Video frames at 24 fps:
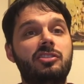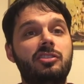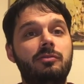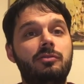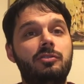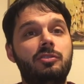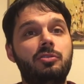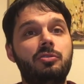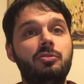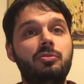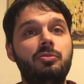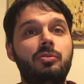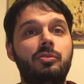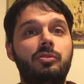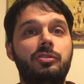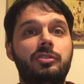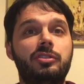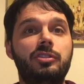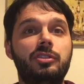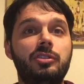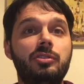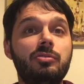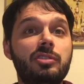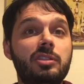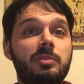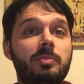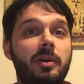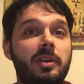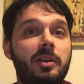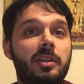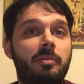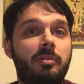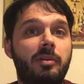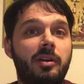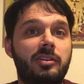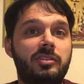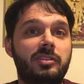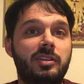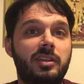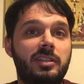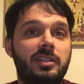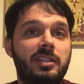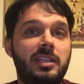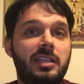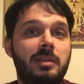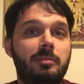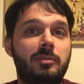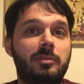of tools used by the project
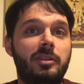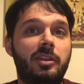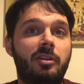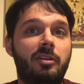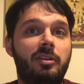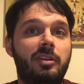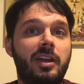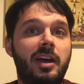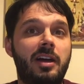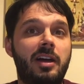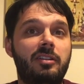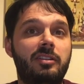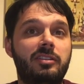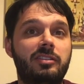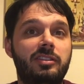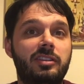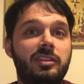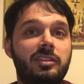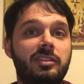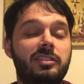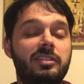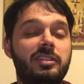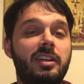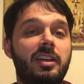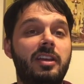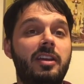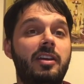team in their analysis.